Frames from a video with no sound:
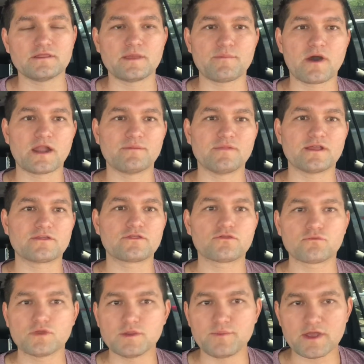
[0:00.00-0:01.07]
they bought him like
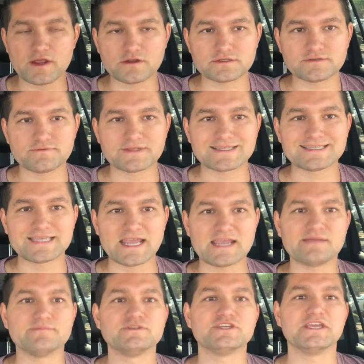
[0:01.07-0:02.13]
3 pairs of the
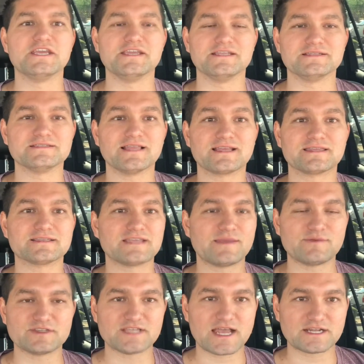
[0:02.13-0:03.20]
same jeans, like the
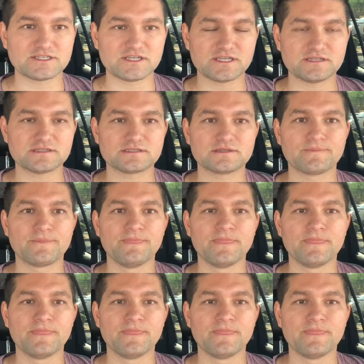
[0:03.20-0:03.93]
same exact jeans.